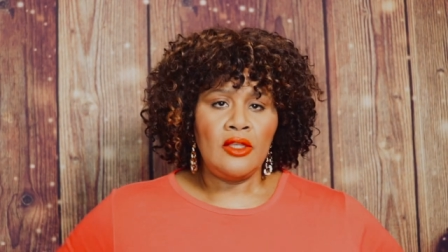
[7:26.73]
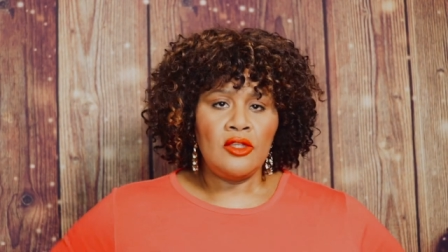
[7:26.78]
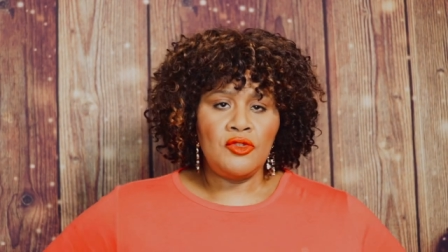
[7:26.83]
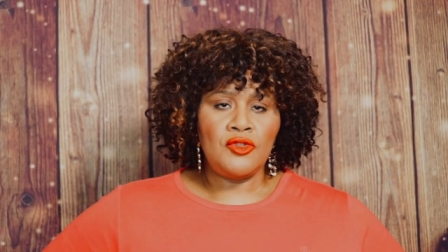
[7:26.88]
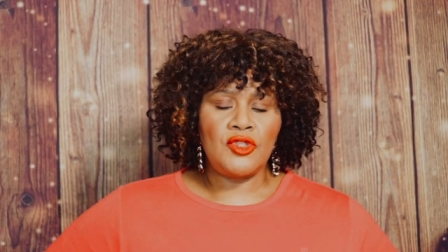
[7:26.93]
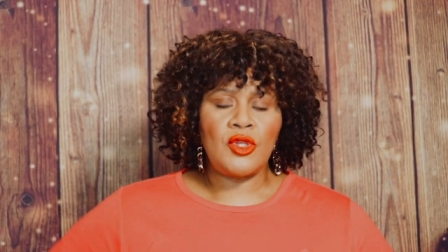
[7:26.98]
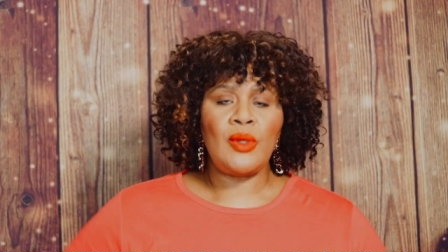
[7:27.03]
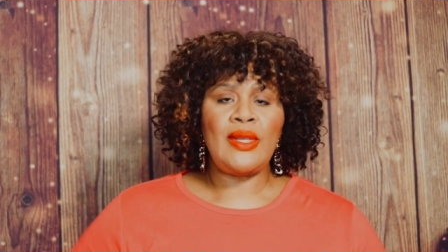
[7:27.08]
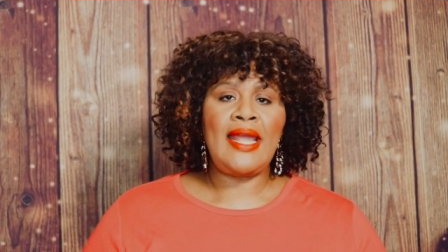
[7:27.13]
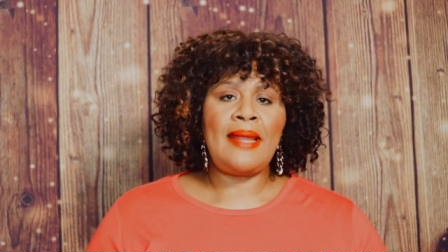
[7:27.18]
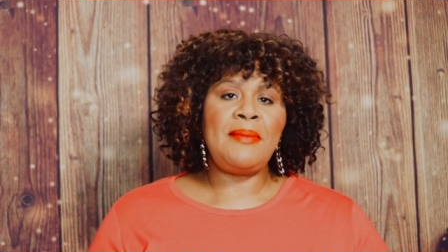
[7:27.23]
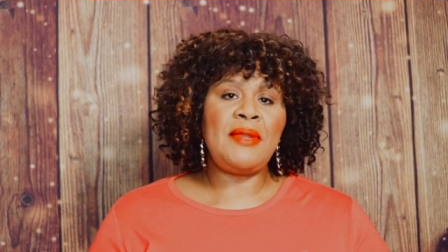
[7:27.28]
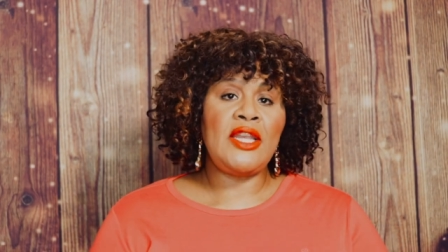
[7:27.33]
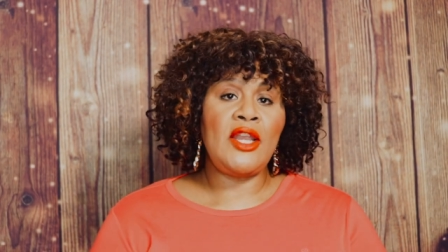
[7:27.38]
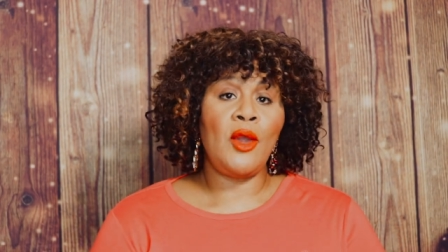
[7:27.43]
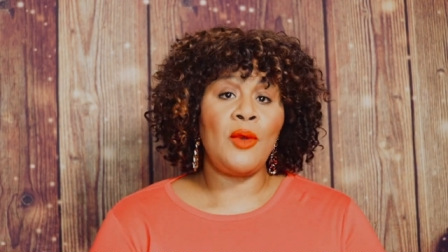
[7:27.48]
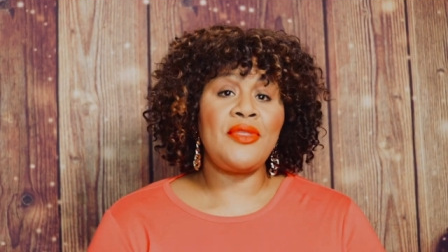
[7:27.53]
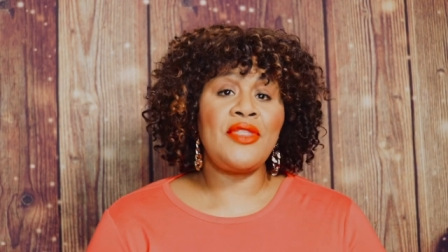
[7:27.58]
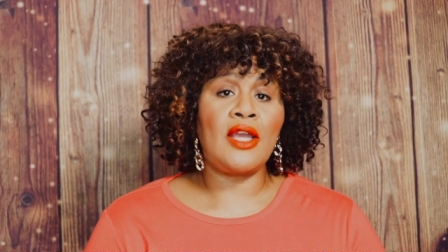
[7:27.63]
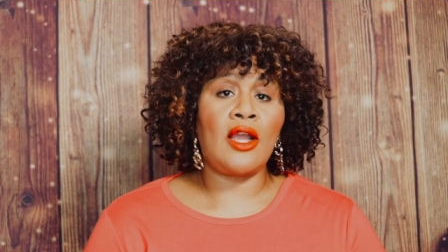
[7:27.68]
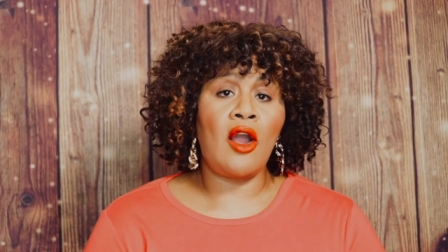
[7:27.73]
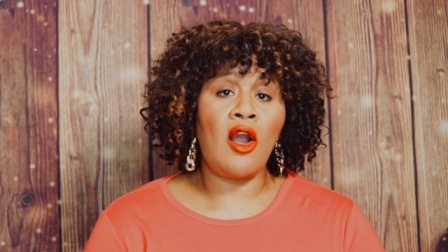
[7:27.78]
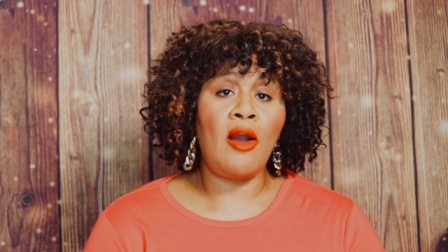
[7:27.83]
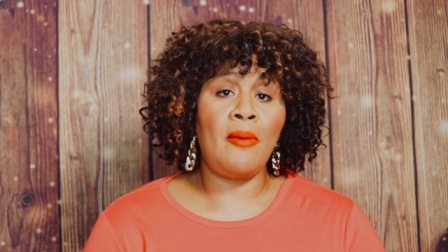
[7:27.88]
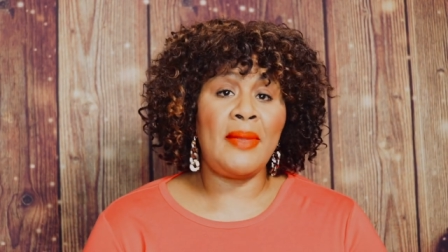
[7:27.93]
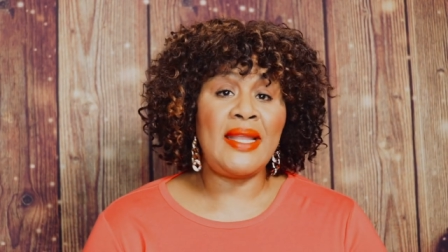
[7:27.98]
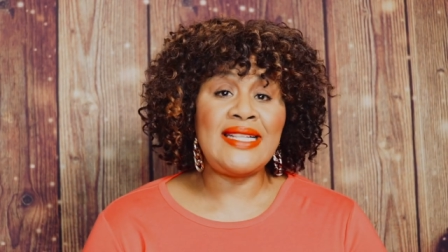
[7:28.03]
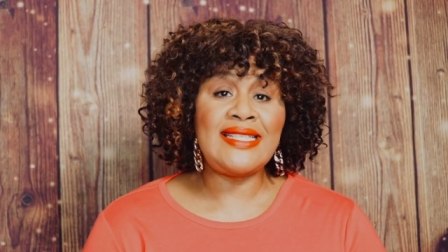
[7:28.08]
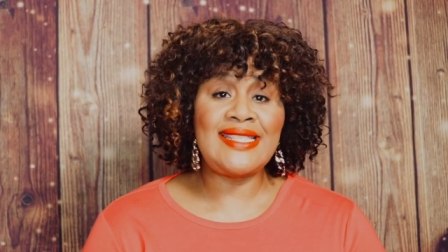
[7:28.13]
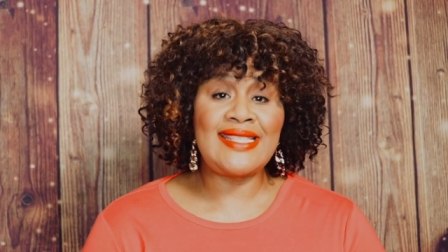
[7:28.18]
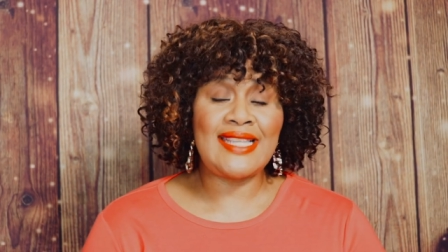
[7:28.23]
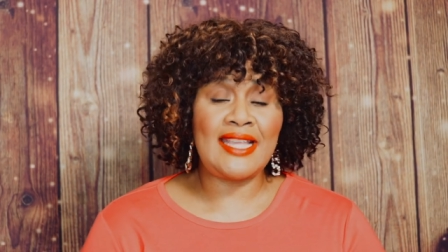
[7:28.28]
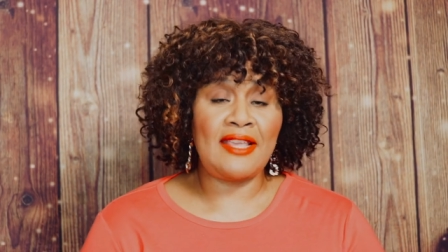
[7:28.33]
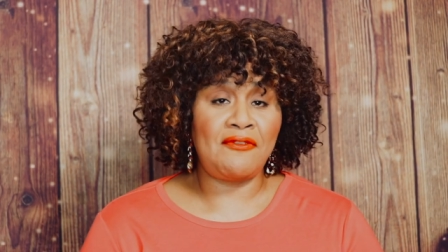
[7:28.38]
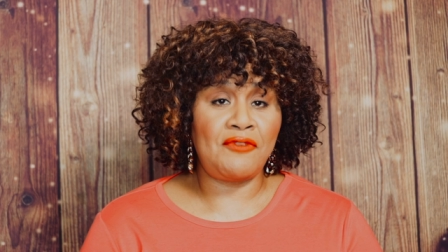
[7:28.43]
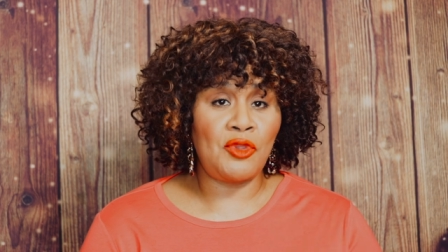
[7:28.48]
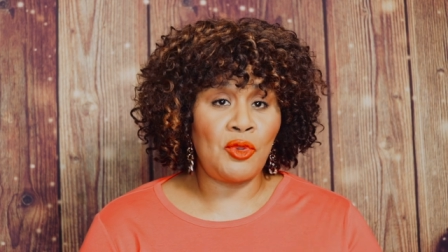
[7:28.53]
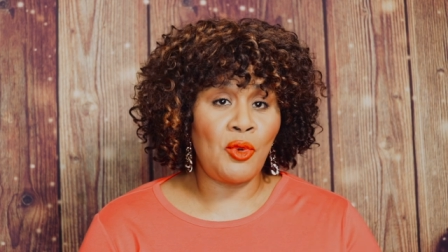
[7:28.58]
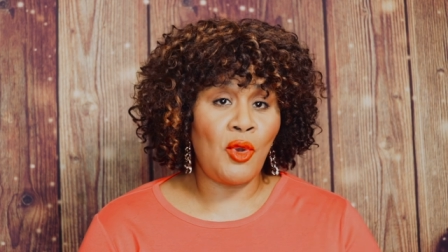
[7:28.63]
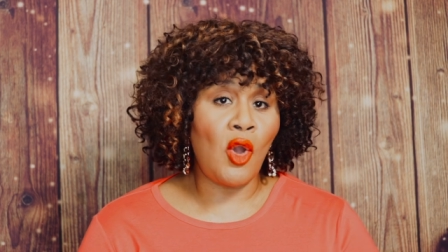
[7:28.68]
So let me know in the comments
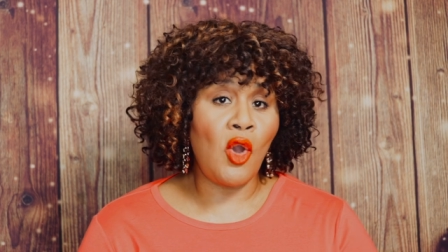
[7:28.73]
if you